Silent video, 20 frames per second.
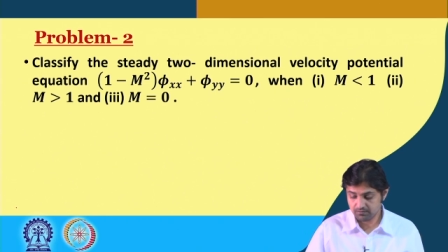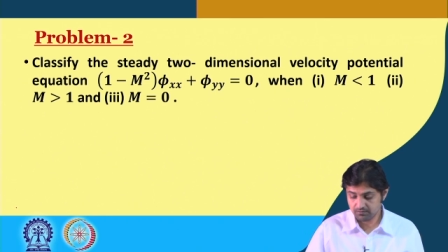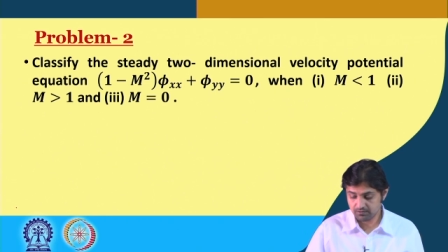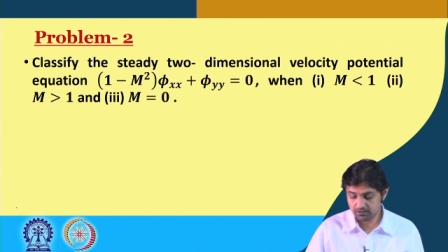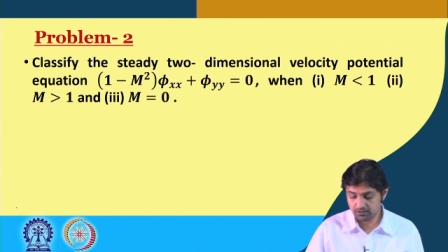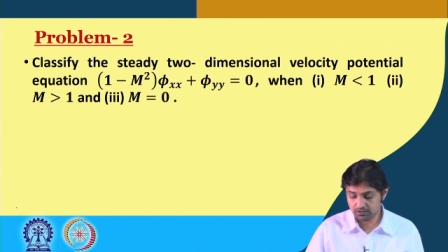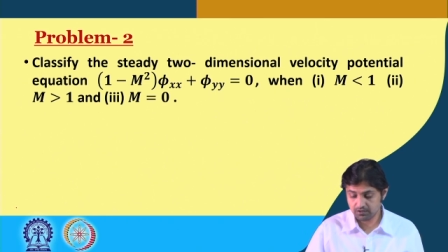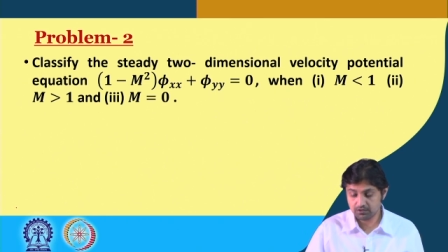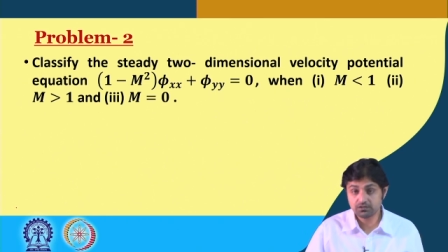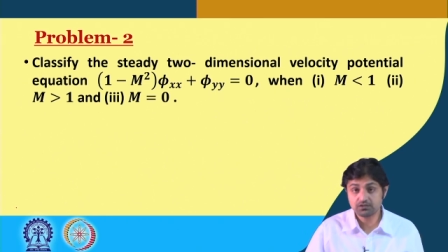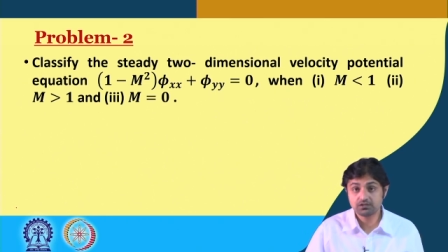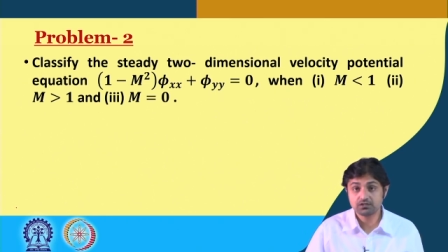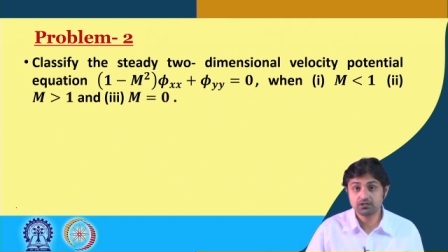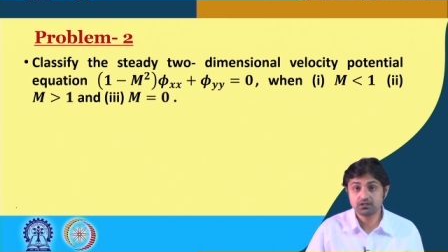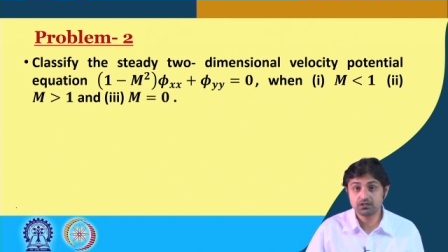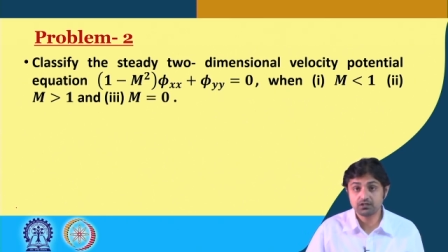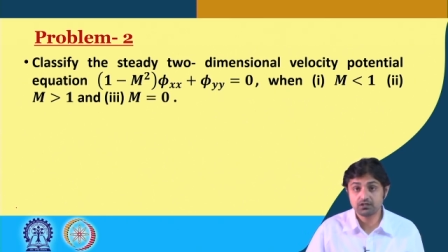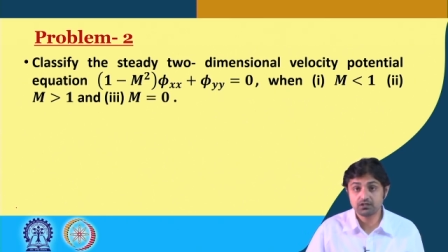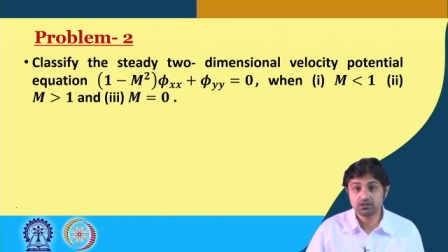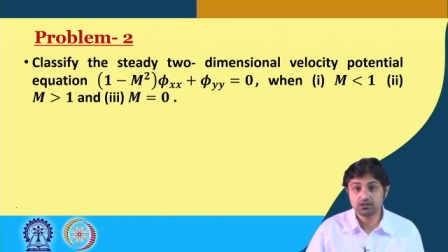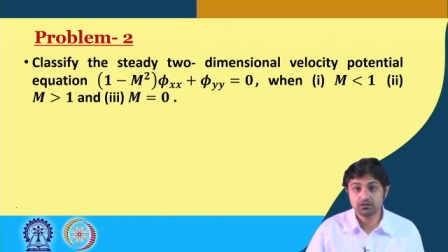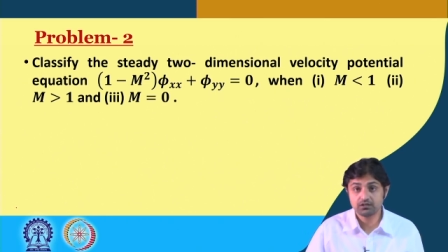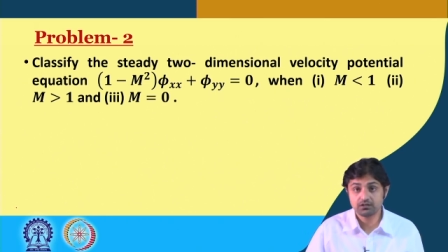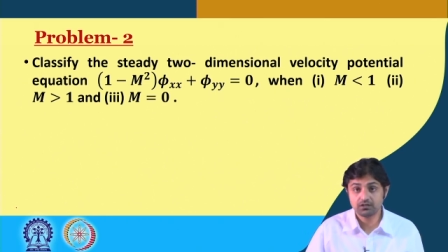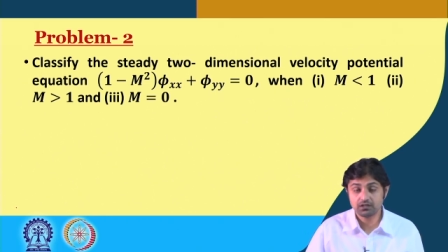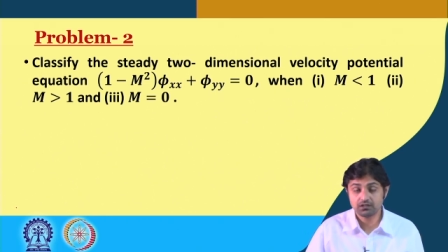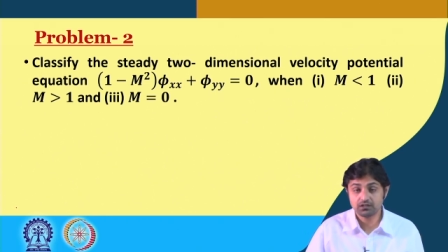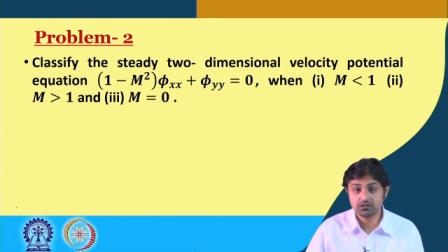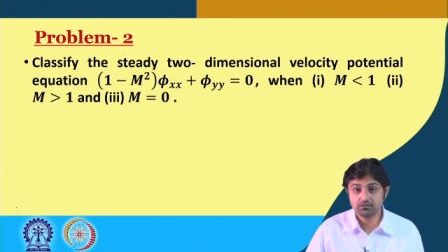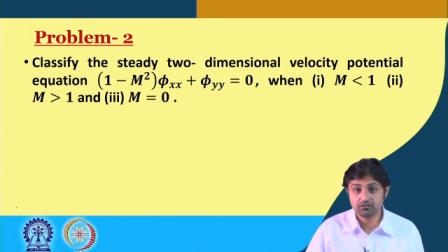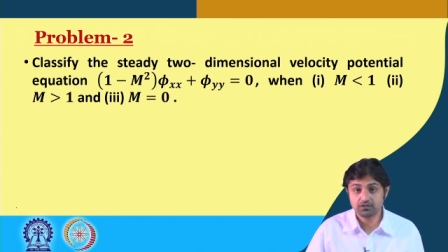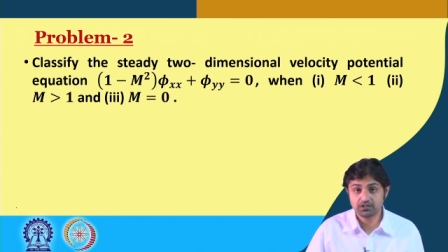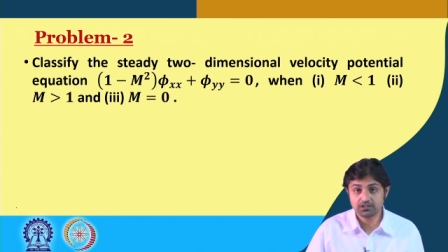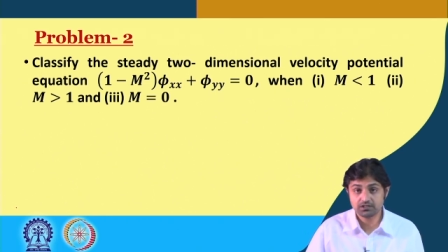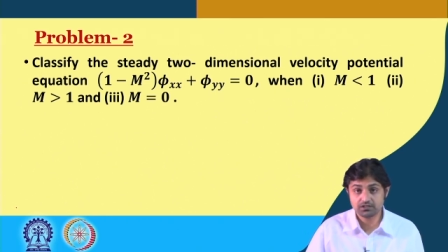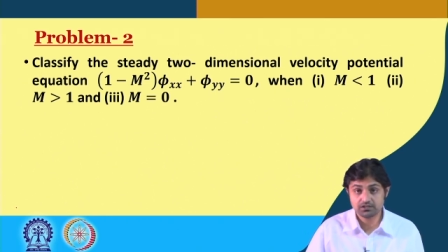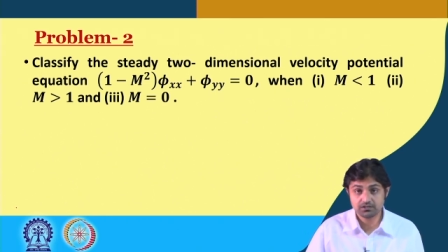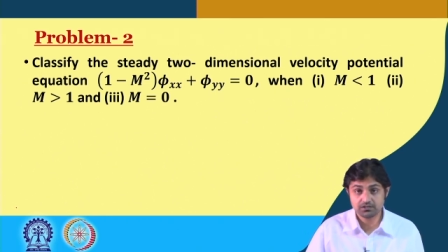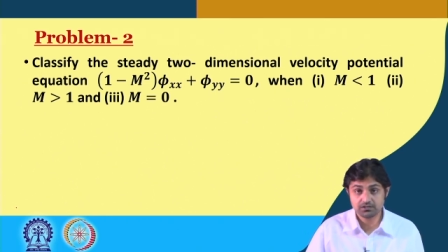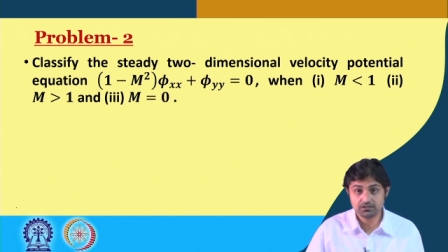because uh,
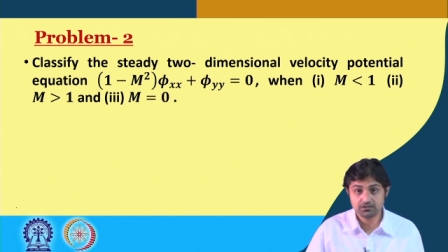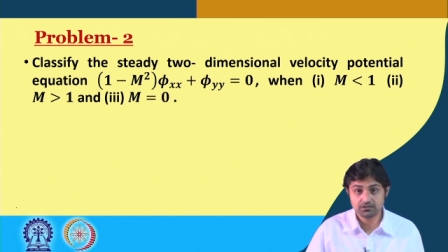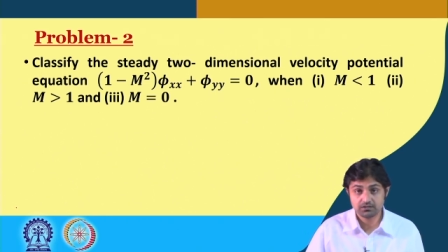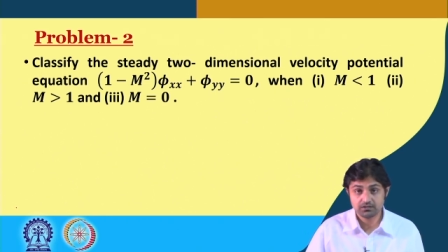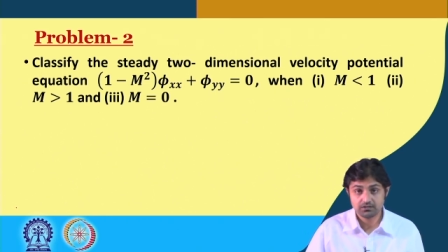otherwise